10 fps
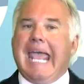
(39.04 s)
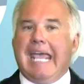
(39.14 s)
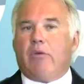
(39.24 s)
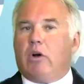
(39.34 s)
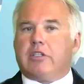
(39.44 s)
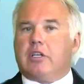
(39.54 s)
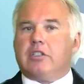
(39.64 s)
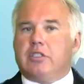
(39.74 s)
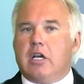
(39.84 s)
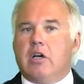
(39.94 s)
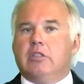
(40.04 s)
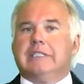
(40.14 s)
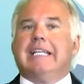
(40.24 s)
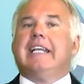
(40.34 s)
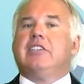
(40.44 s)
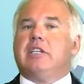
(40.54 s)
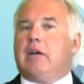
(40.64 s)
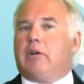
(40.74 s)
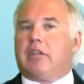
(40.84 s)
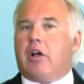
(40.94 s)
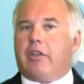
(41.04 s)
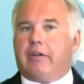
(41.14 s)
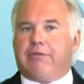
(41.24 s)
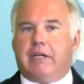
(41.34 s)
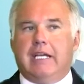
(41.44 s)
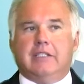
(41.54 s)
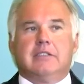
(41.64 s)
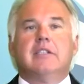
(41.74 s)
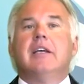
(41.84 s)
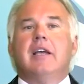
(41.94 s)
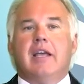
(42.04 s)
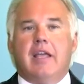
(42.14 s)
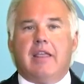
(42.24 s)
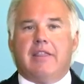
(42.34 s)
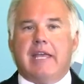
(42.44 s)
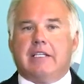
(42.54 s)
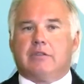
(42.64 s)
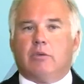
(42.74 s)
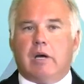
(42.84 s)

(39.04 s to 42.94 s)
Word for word: and watch our shows and they share with all their friends. Thanks for